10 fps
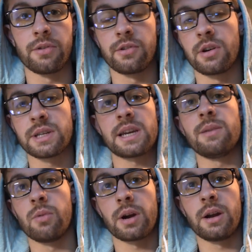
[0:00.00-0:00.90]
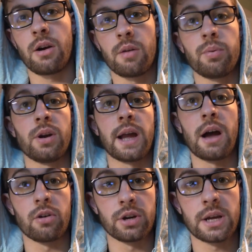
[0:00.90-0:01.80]
as long as I keep working hard, putting
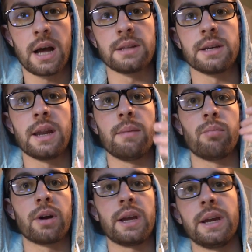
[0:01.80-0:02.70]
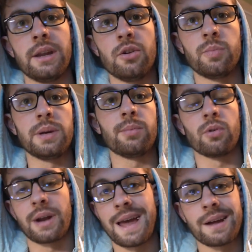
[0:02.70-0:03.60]
out good content and bringing in new people
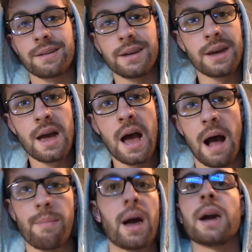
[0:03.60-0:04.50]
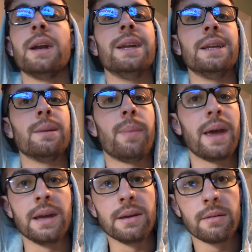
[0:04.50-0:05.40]
organically, I'm not gonna need to
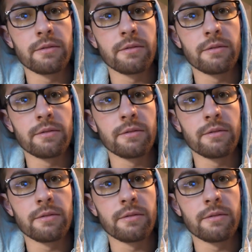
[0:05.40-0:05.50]
pay